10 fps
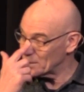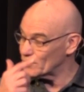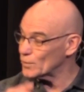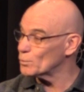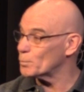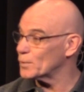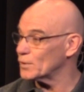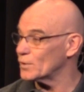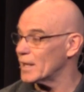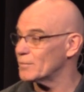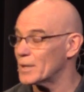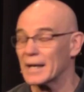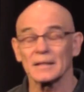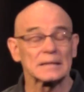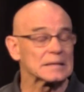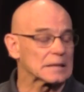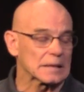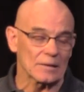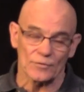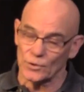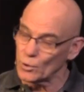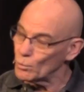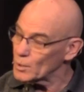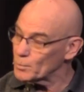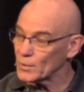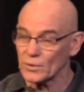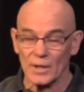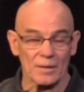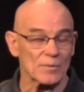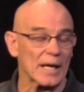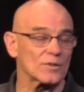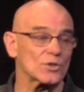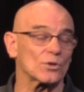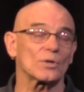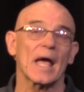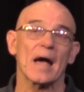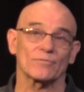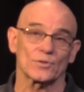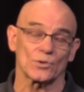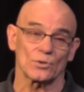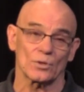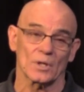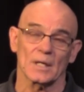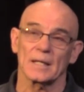But if you will put your name down, if you don't want to put your name down, you don't have to.